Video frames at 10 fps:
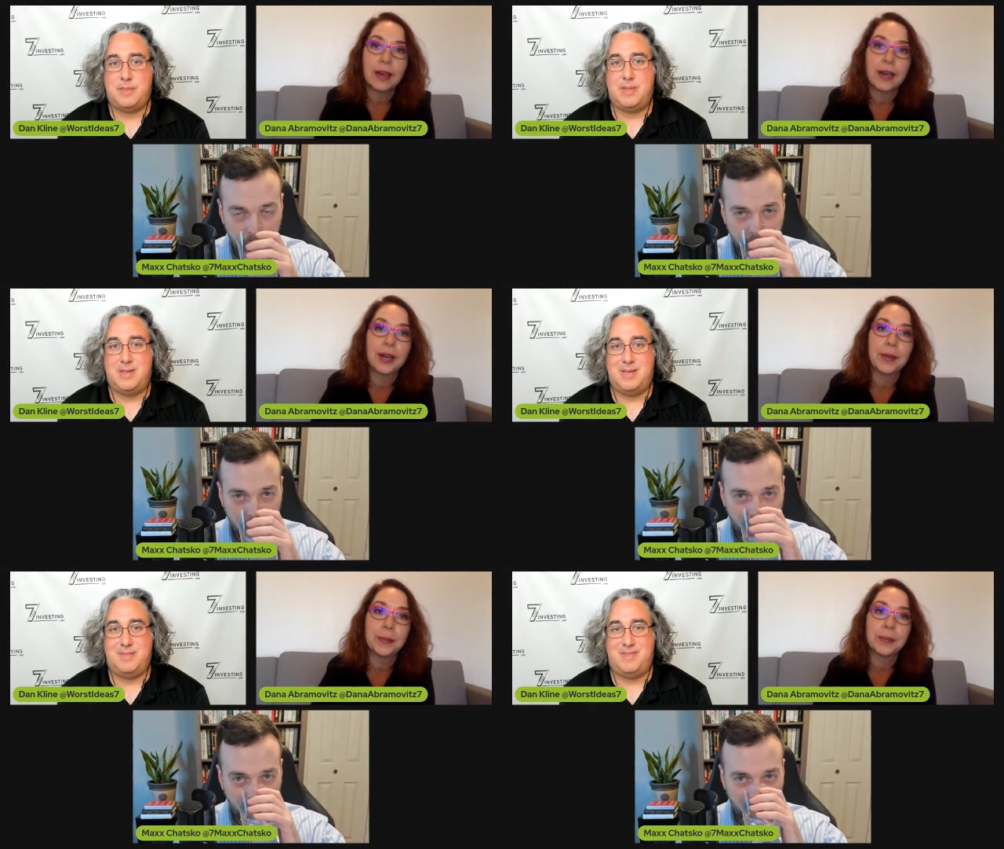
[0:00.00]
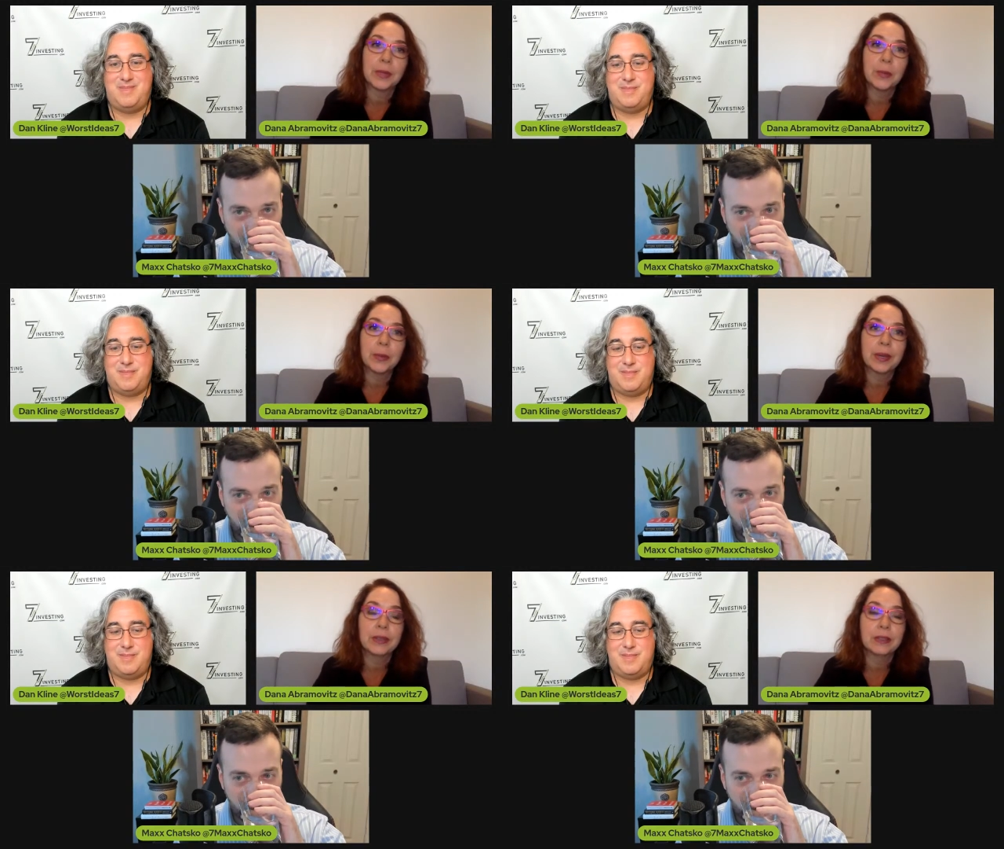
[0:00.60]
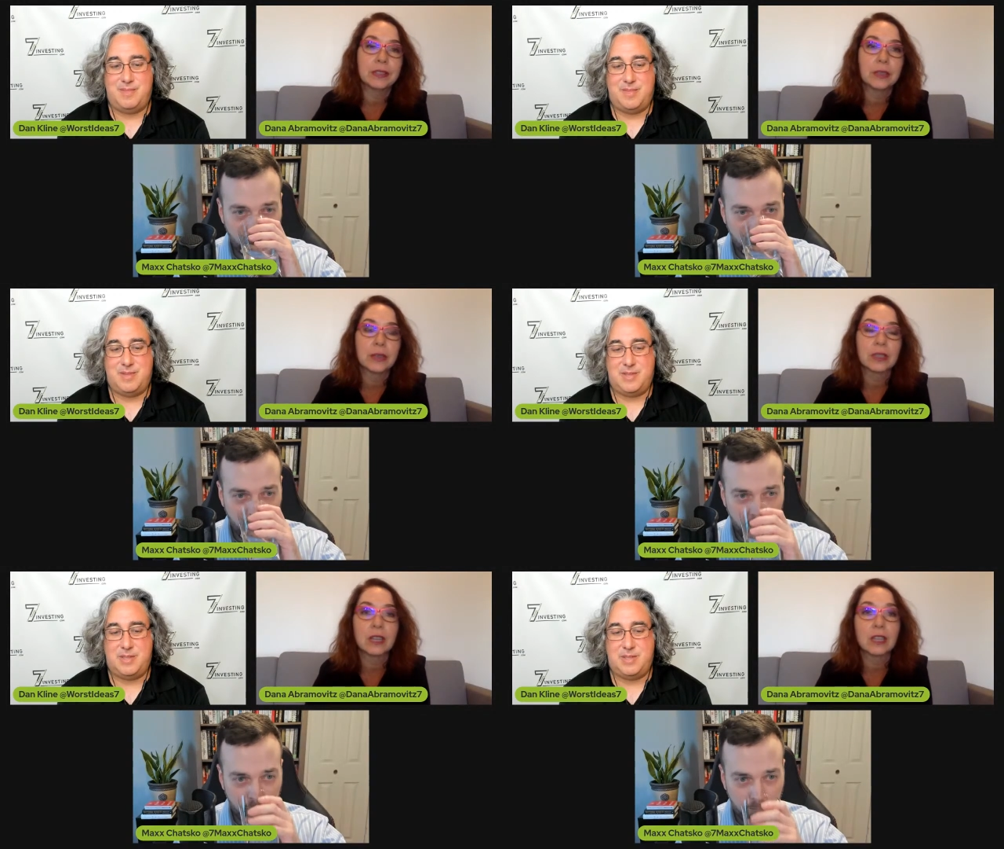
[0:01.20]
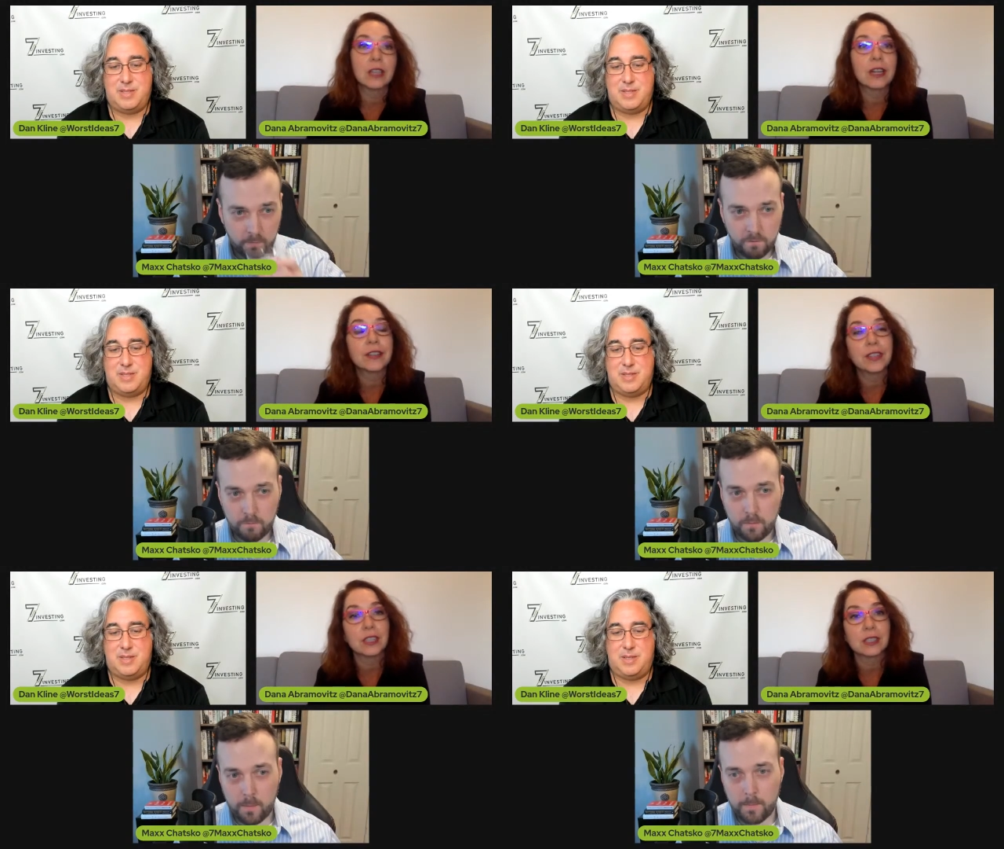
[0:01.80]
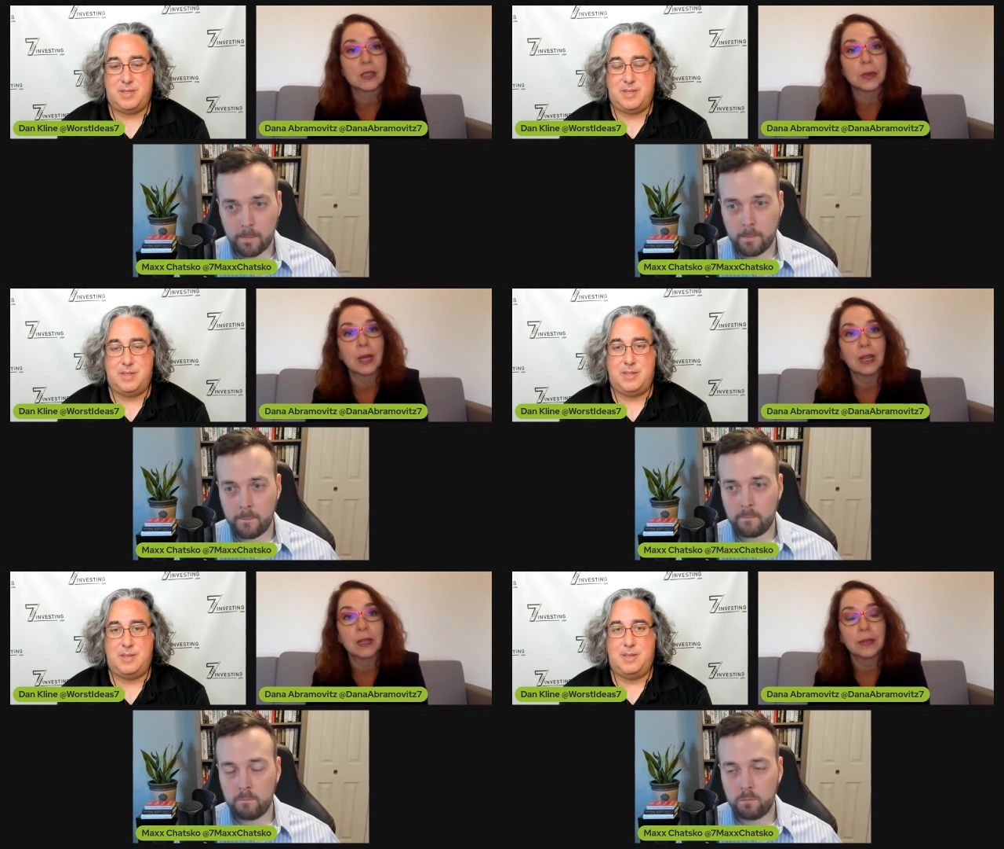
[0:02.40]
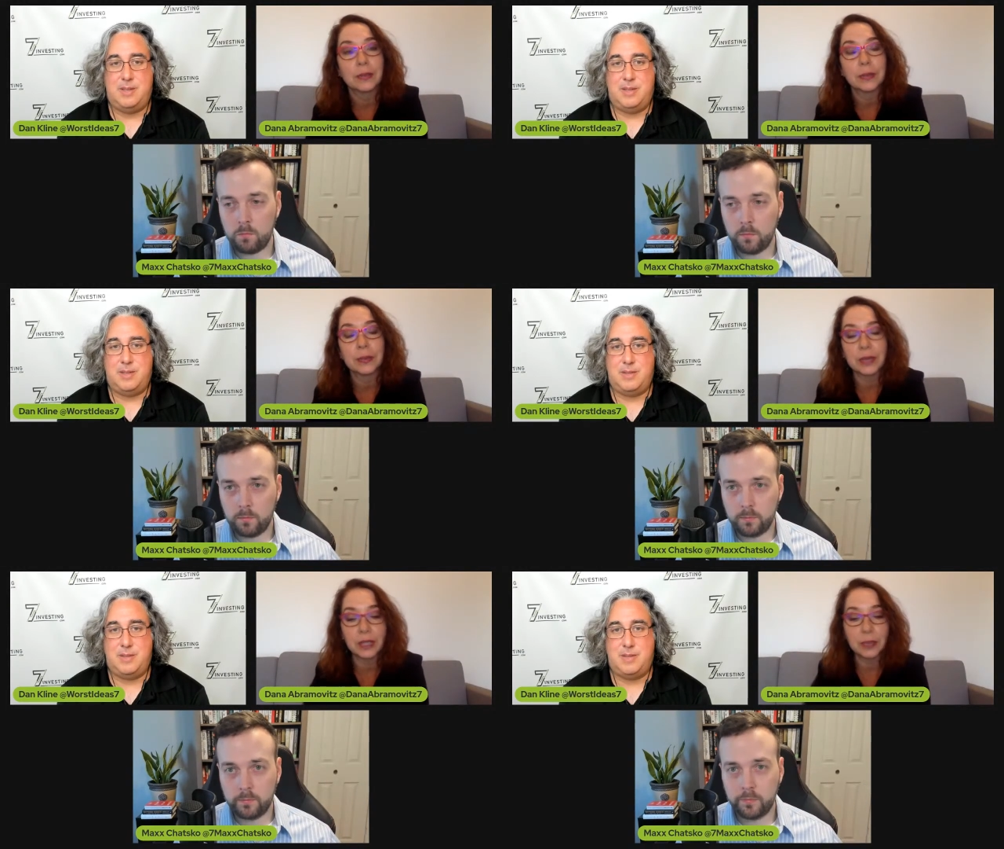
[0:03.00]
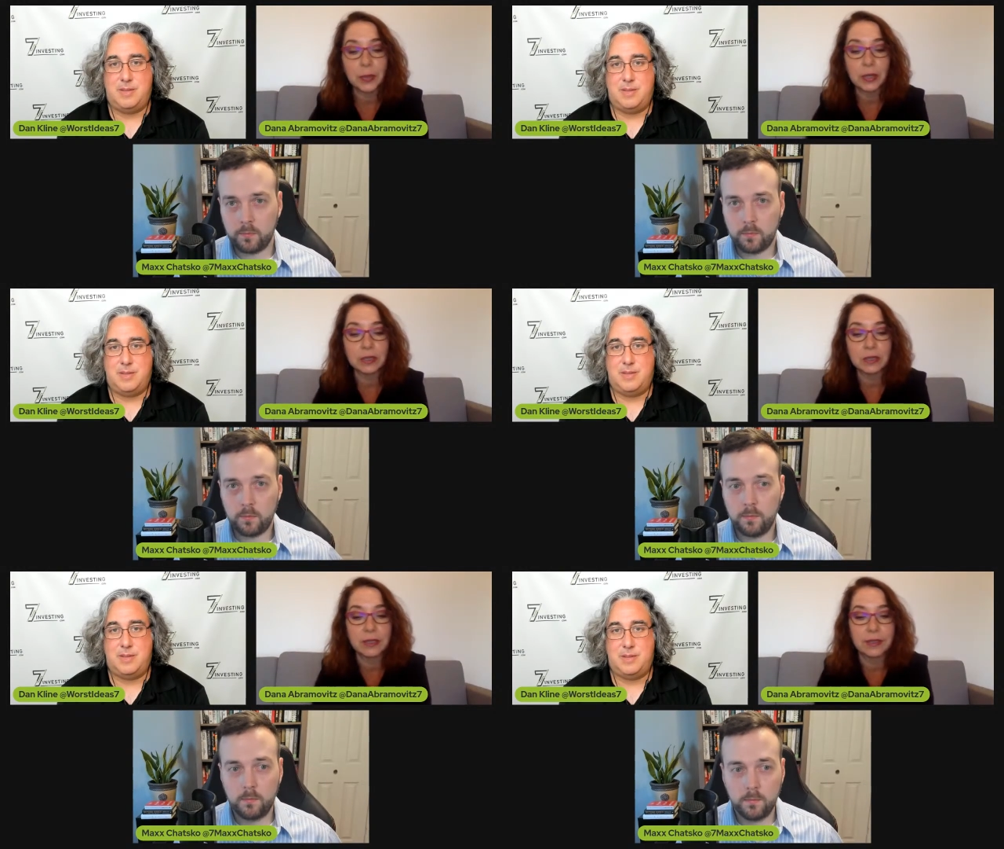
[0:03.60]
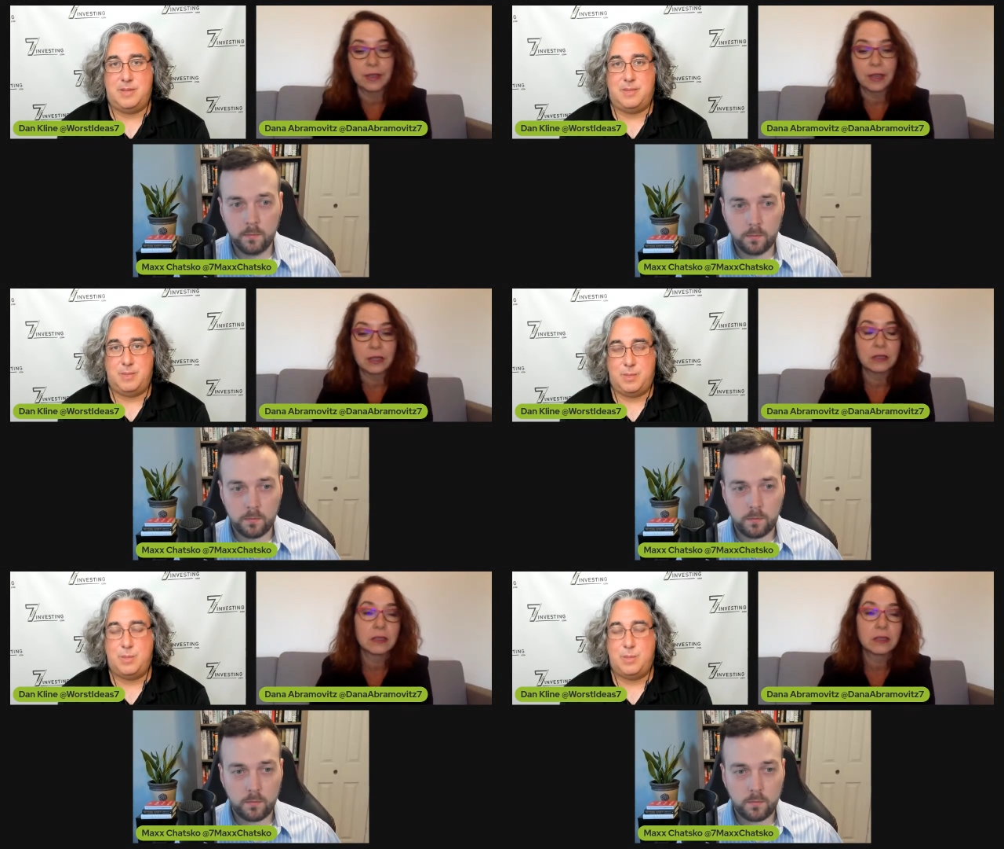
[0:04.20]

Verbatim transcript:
Speaker 1: um, but you know a, a lot of things um, play a part in that.